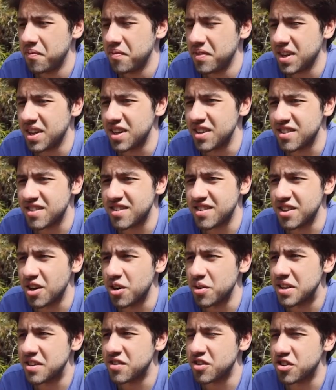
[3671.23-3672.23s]
Because, you
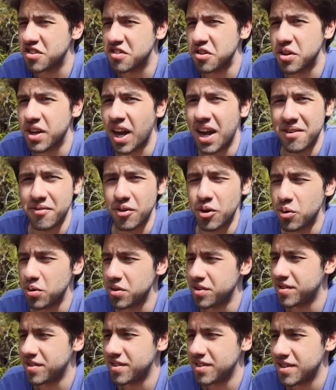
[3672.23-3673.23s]
know, these are still kind of
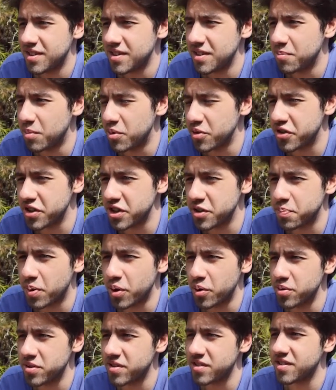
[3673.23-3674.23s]
old. Most of these
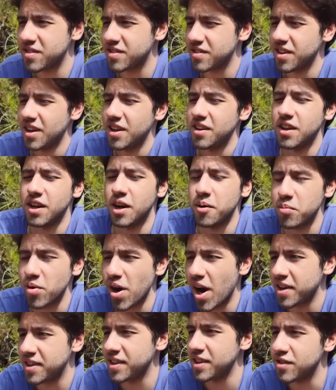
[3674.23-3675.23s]
posts that I'm
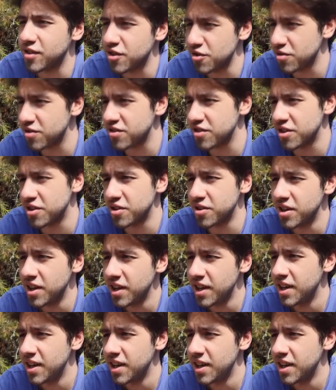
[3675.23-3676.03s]
reacting to, so...